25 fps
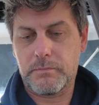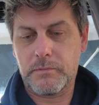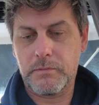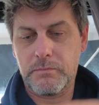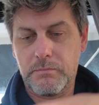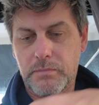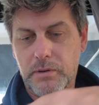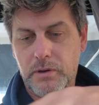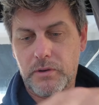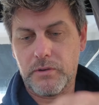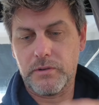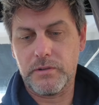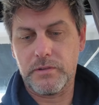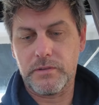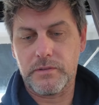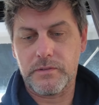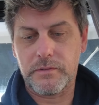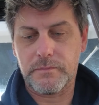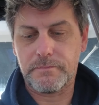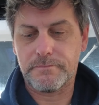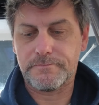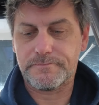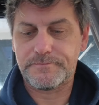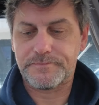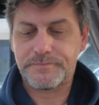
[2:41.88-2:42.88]

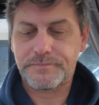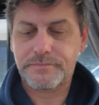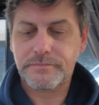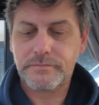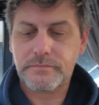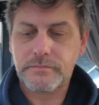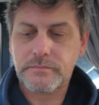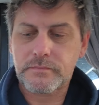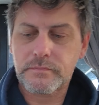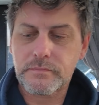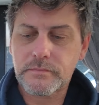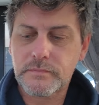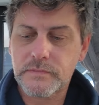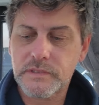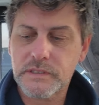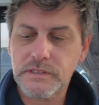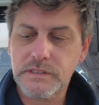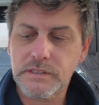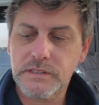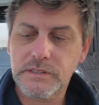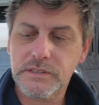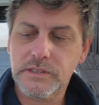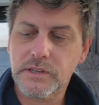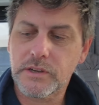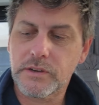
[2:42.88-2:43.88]
components.
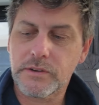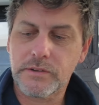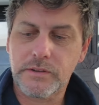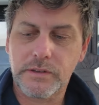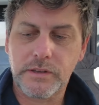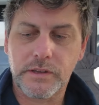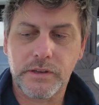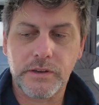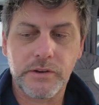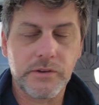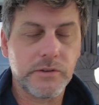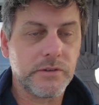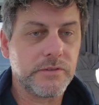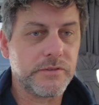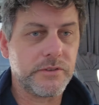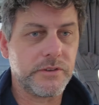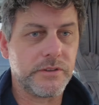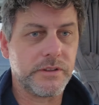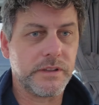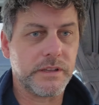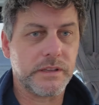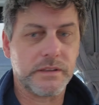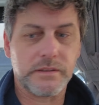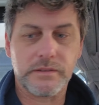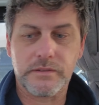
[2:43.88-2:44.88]
So you can do a
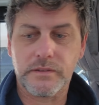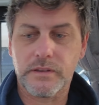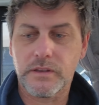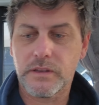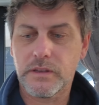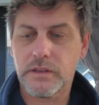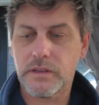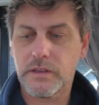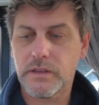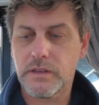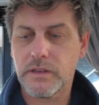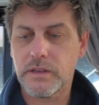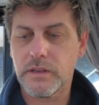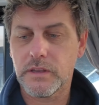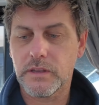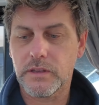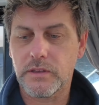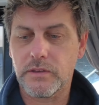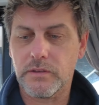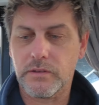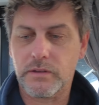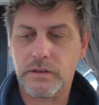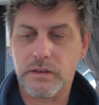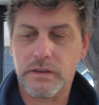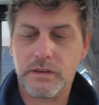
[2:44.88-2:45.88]
few things.
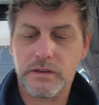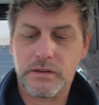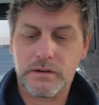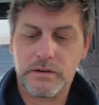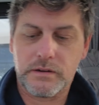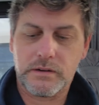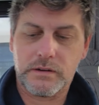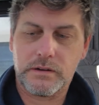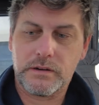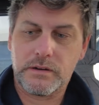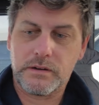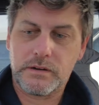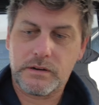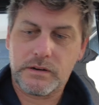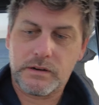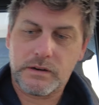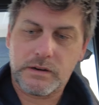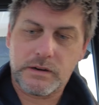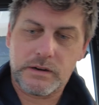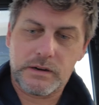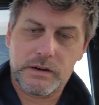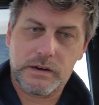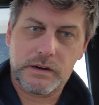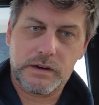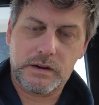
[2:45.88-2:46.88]
You can
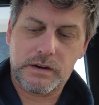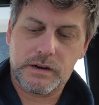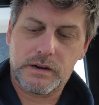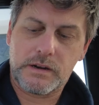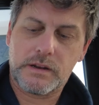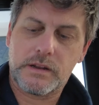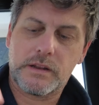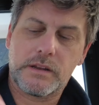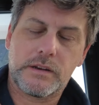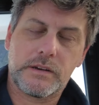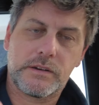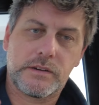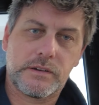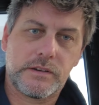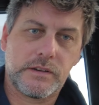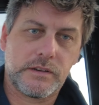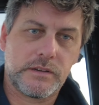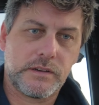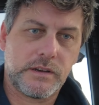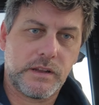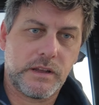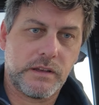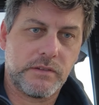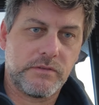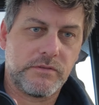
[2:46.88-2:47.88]

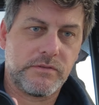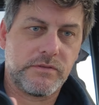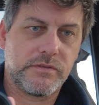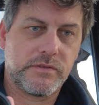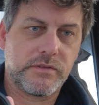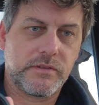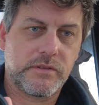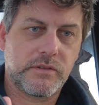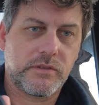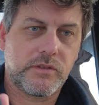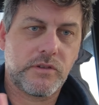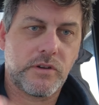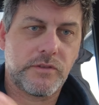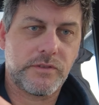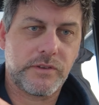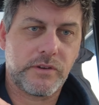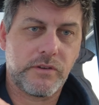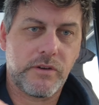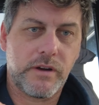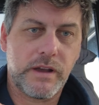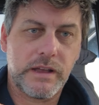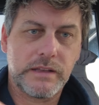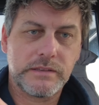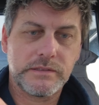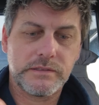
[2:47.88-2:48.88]
just have coffee
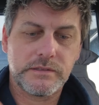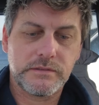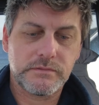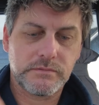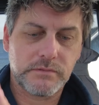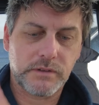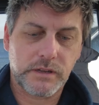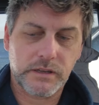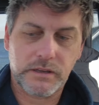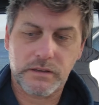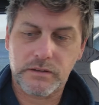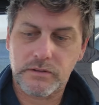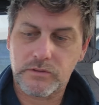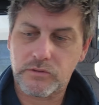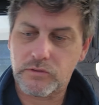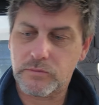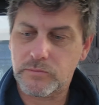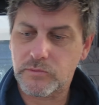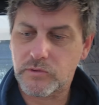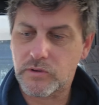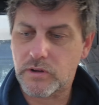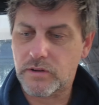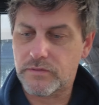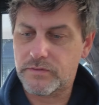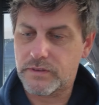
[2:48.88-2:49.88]
grounds, like
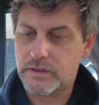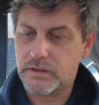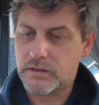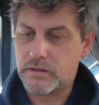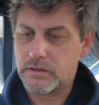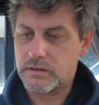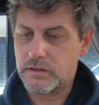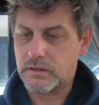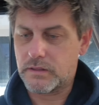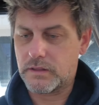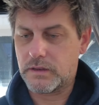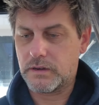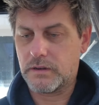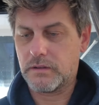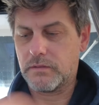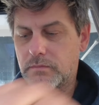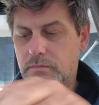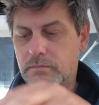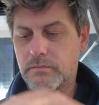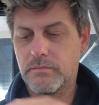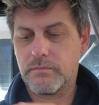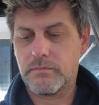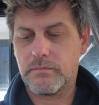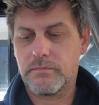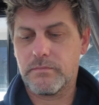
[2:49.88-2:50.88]
normal coffee, and then
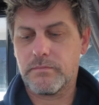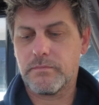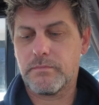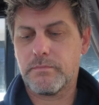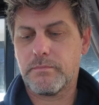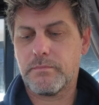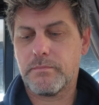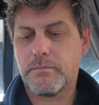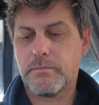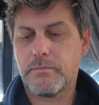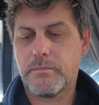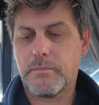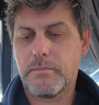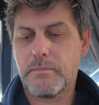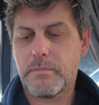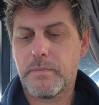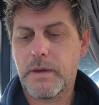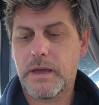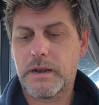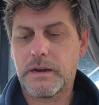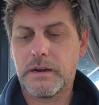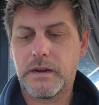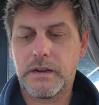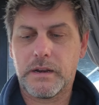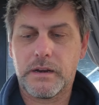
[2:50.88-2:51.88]
you
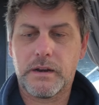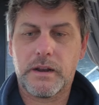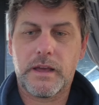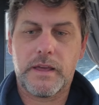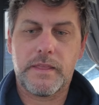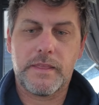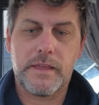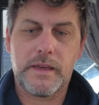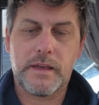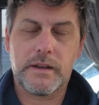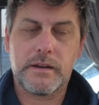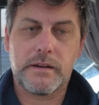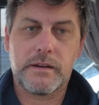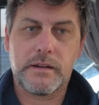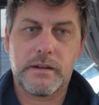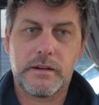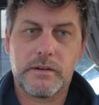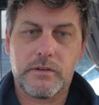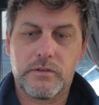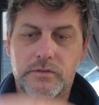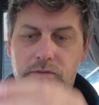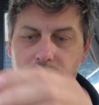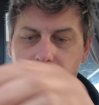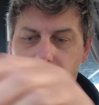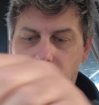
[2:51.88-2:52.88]
pat it in like that
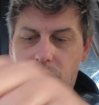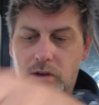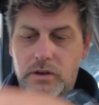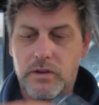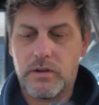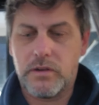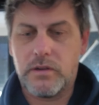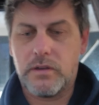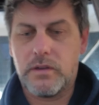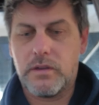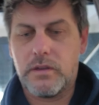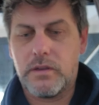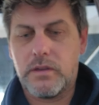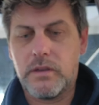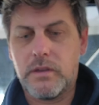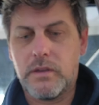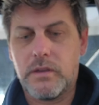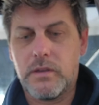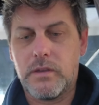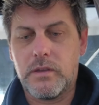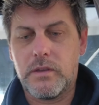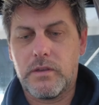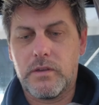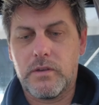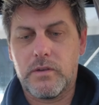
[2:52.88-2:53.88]
and off you go.
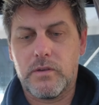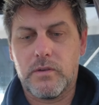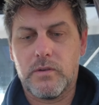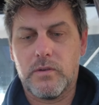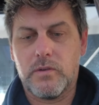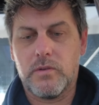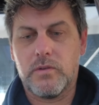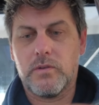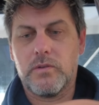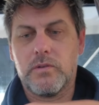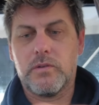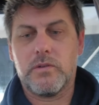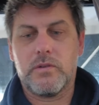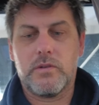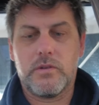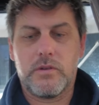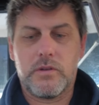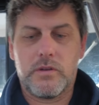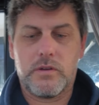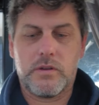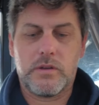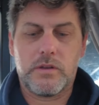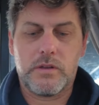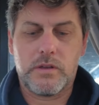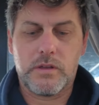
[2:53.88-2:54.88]
Or
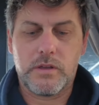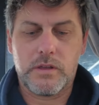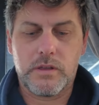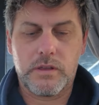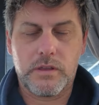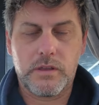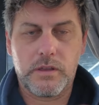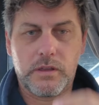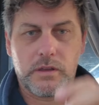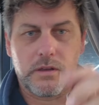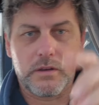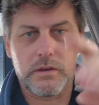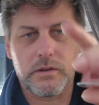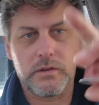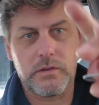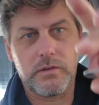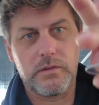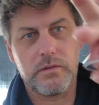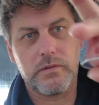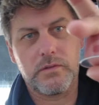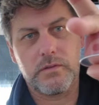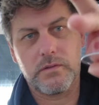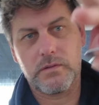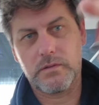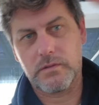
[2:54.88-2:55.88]
you can
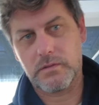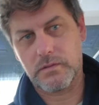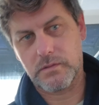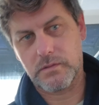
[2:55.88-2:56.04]
use